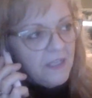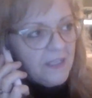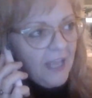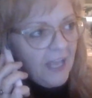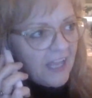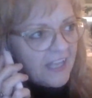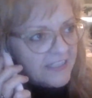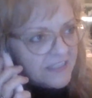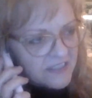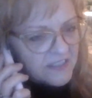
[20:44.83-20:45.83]
Yeah,
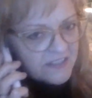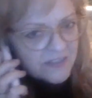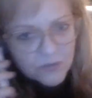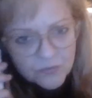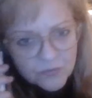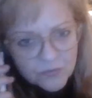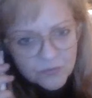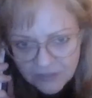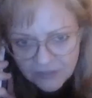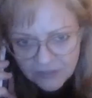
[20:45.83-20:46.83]
is this the
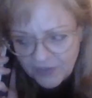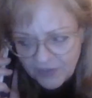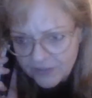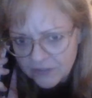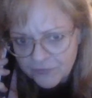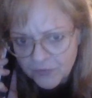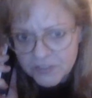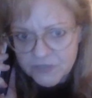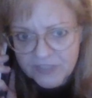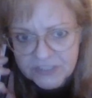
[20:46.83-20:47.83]
real finder of
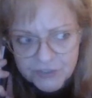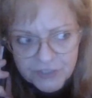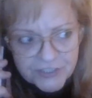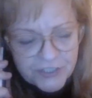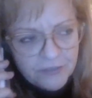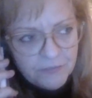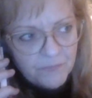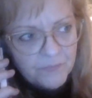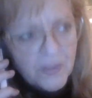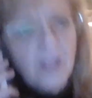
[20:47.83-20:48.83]
Forest Fence treasure?
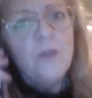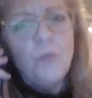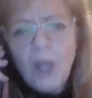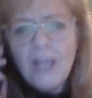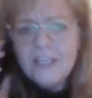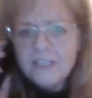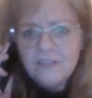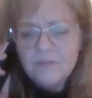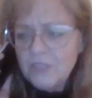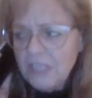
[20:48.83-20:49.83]
Why,
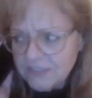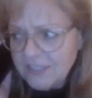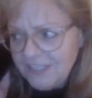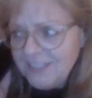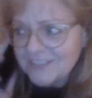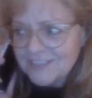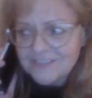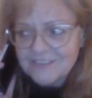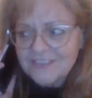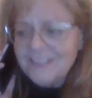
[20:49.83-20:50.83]
yes, it is.